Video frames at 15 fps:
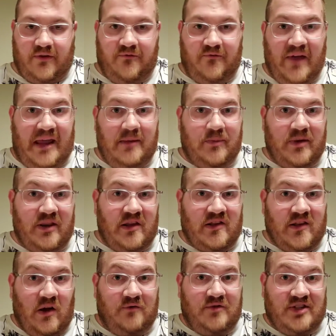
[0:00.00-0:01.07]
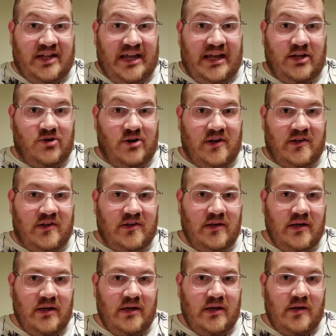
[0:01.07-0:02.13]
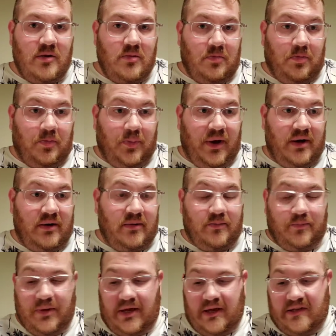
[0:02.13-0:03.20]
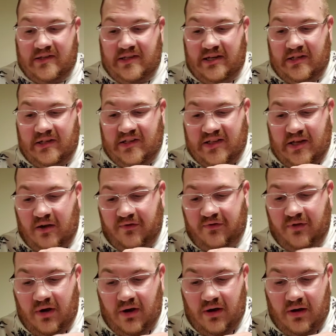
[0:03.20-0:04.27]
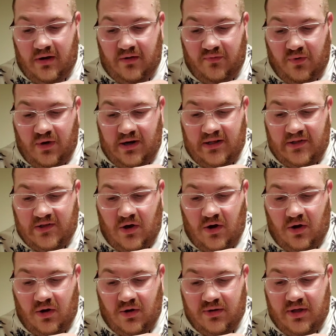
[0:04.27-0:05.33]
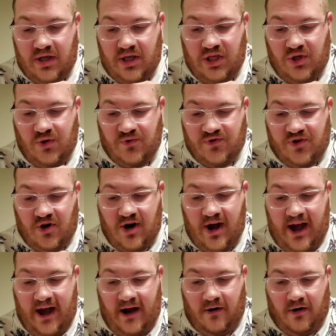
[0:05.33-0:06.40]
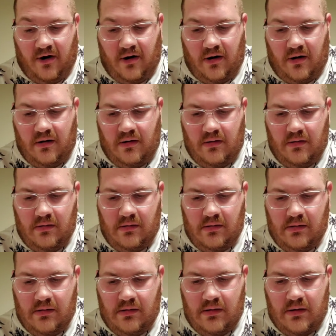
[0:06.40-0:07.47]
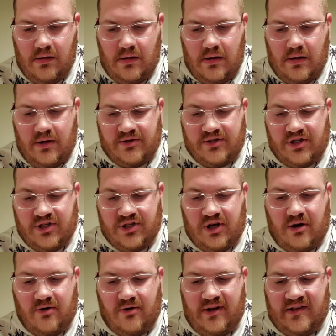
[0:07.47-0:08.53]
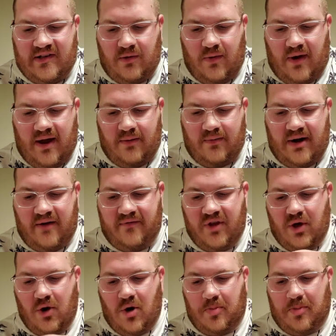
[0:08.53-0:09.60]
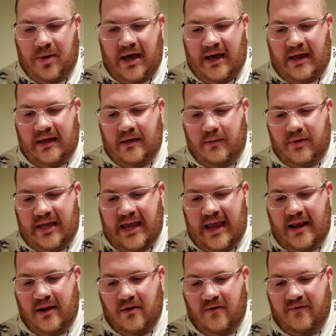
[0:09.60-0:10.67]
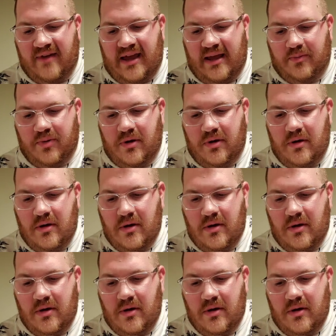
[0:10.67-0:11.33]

the vape in itself is dangerous, but because in itself of what is called user error. There's a certain reason why whenever you go to buy a mechanical vape,